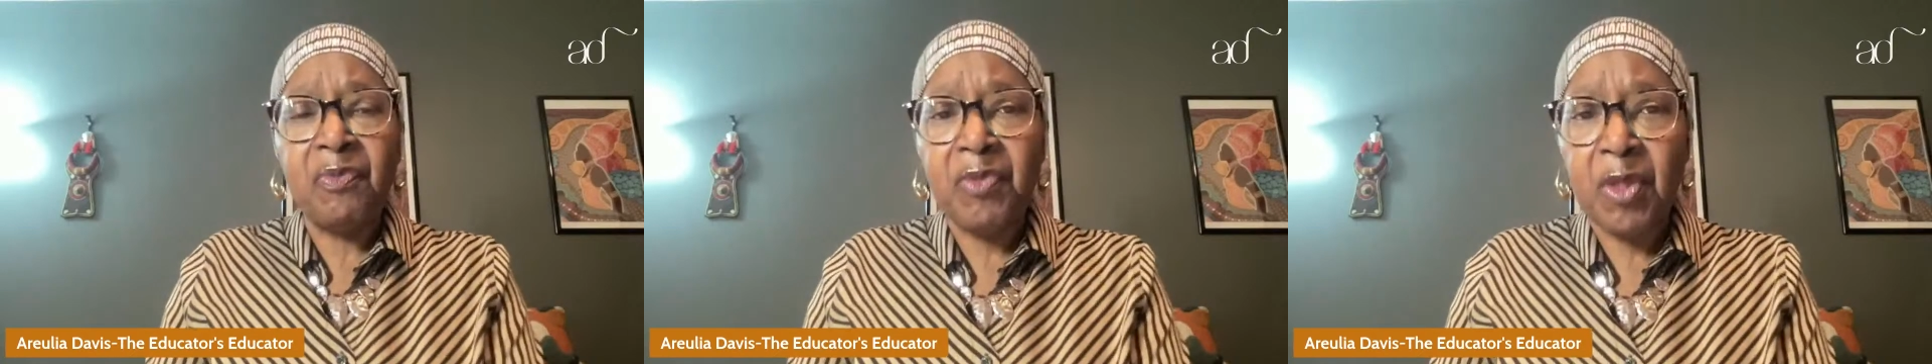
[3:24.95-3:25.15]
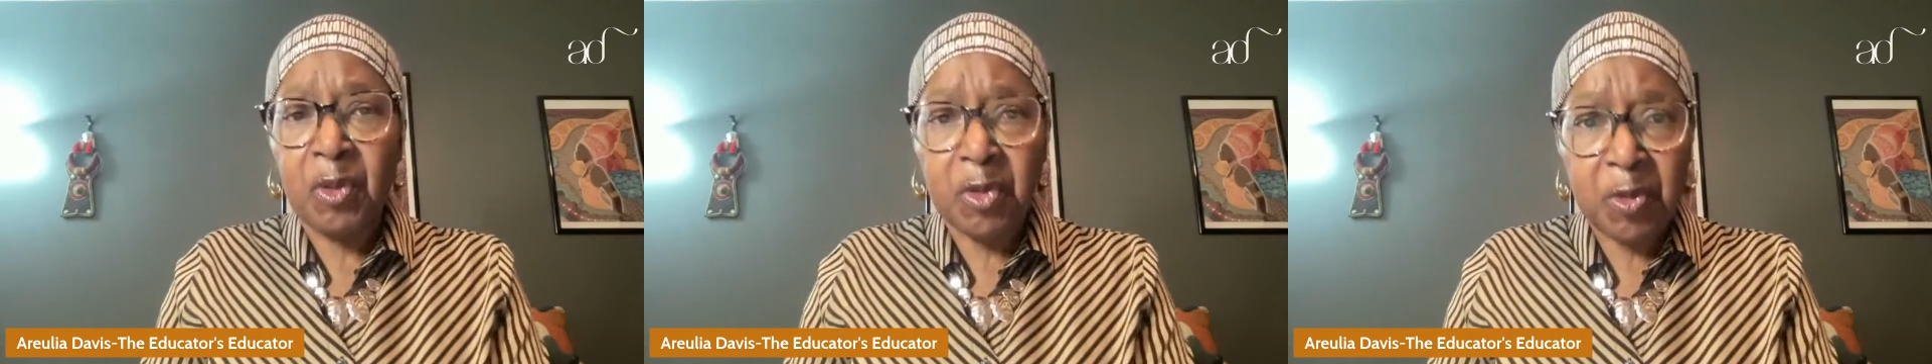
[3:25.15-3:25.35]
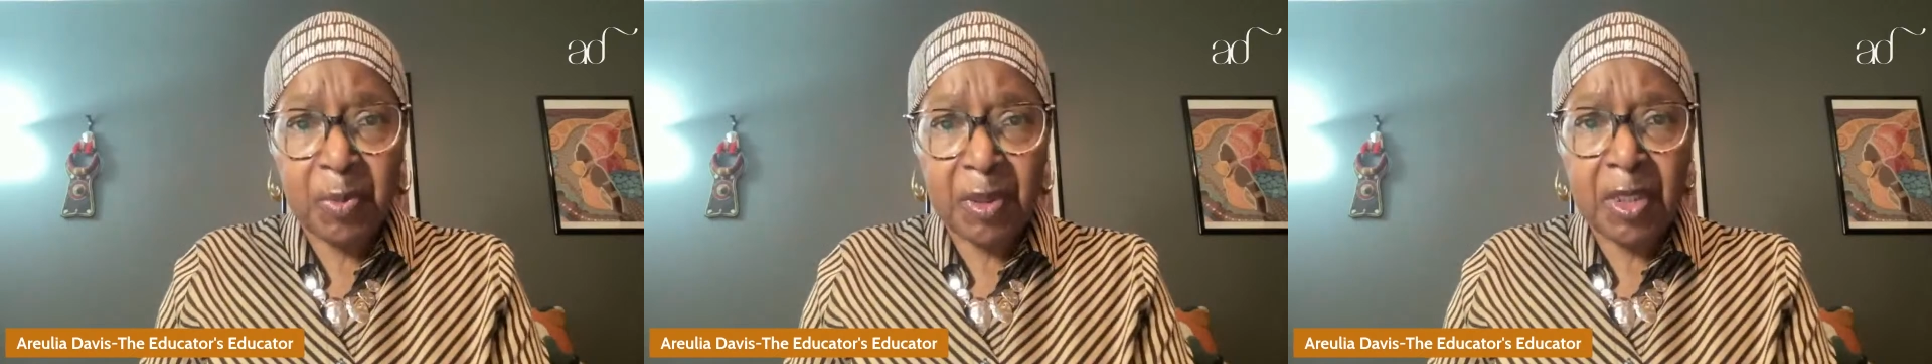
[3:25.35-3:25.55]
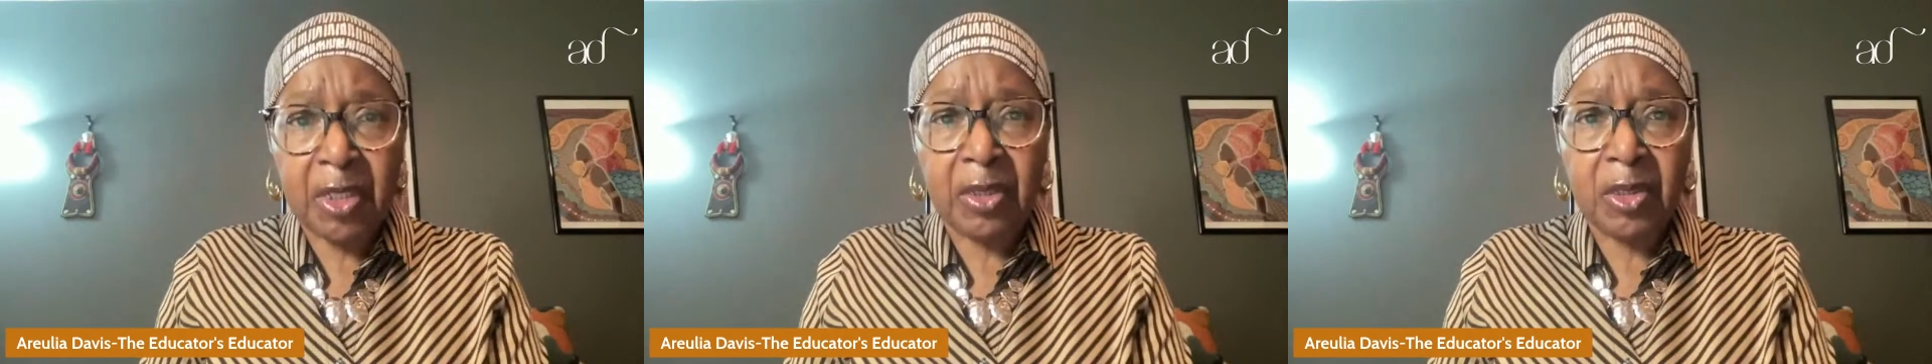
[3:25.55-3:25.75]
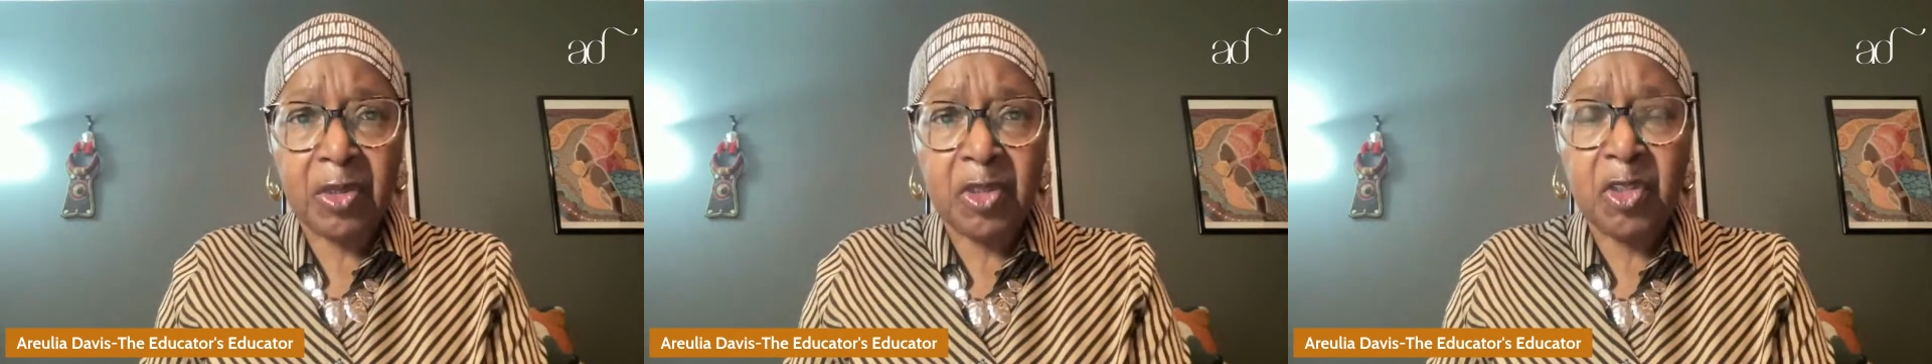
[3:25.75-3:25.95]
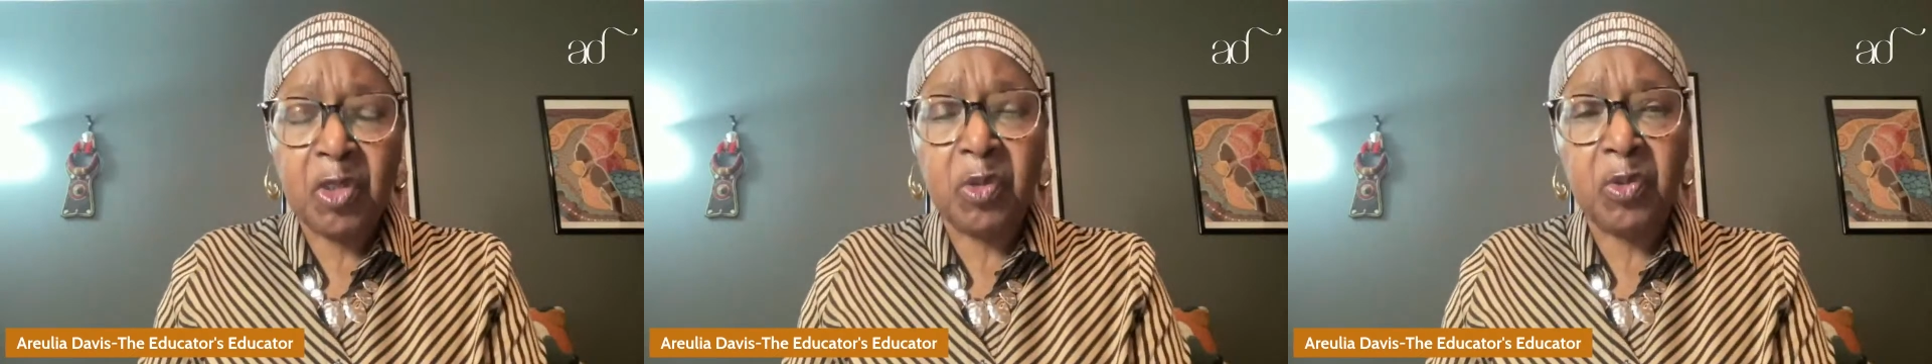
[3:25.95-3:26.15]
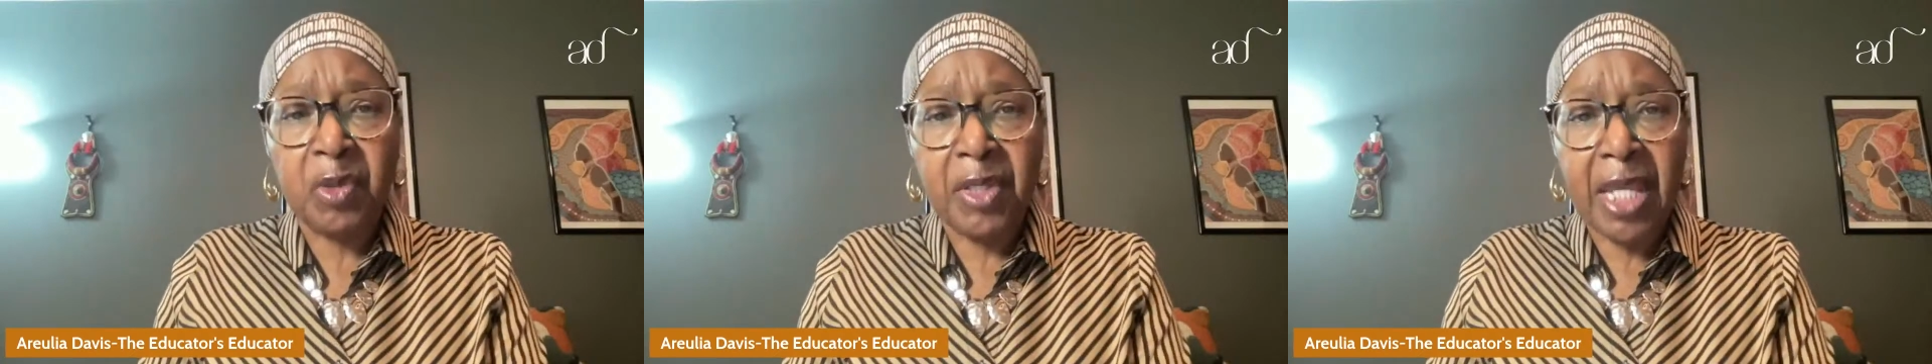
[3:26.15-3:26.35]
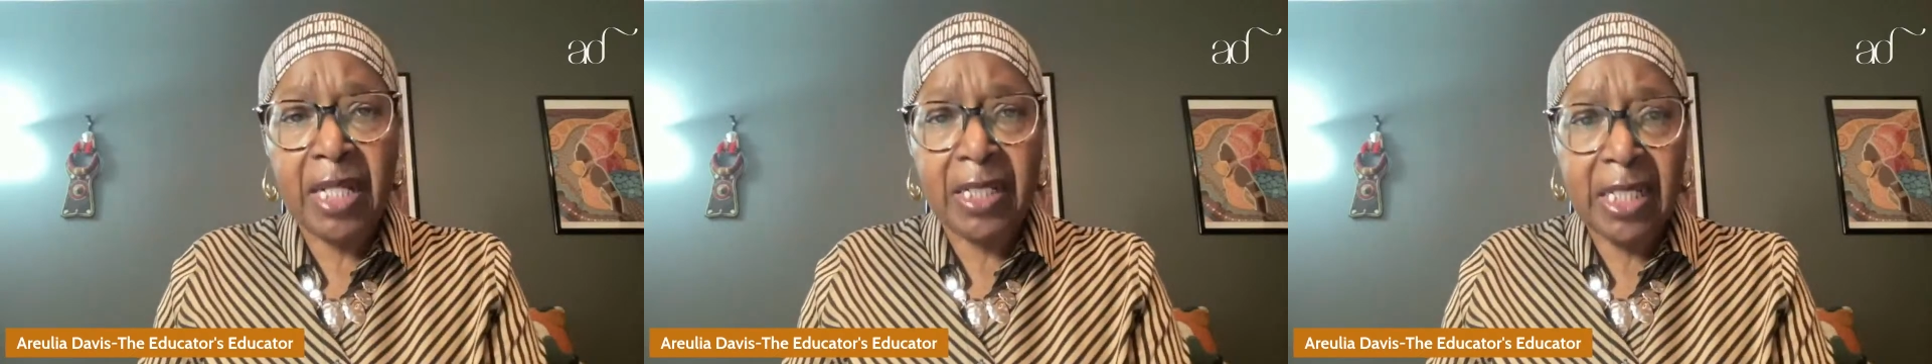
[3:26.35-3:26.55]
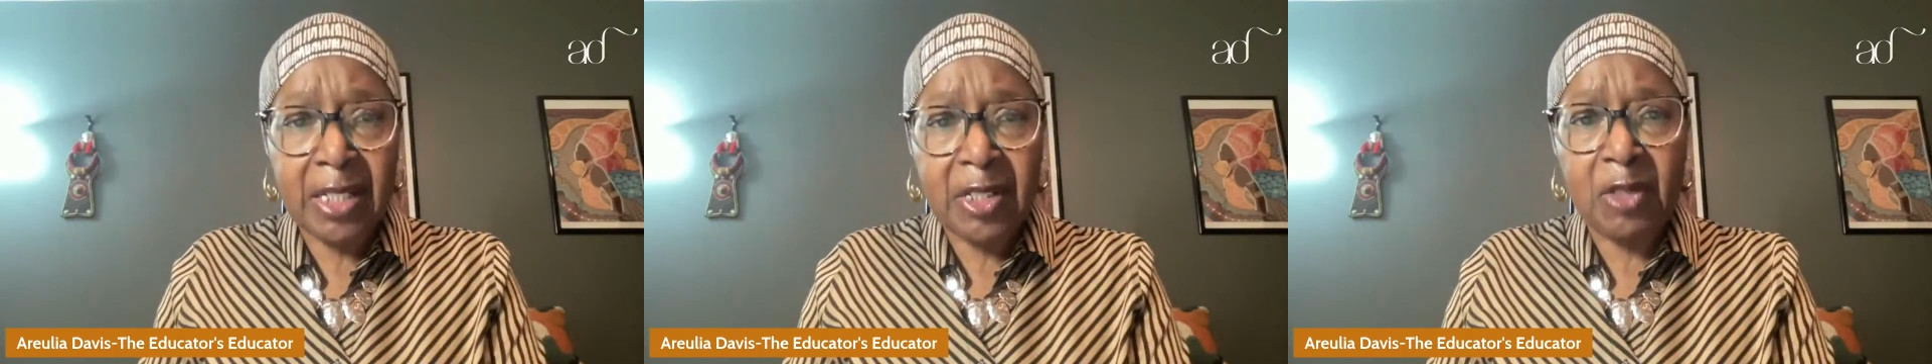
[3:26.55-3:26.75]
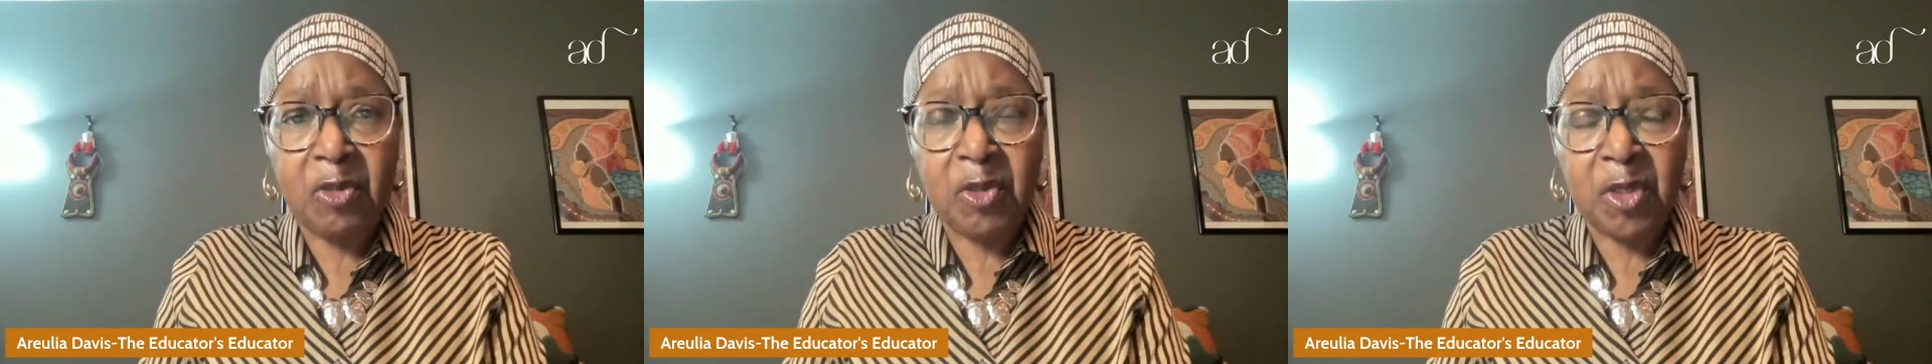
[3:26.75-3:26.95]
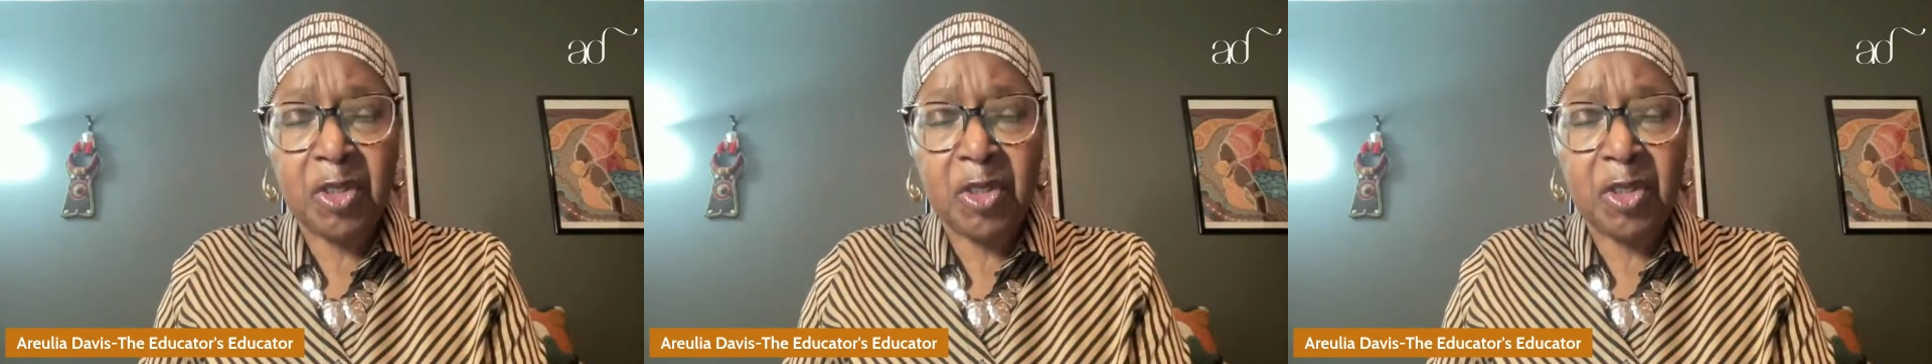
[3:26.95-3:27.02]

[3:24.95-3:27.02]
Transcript: those particular children that need those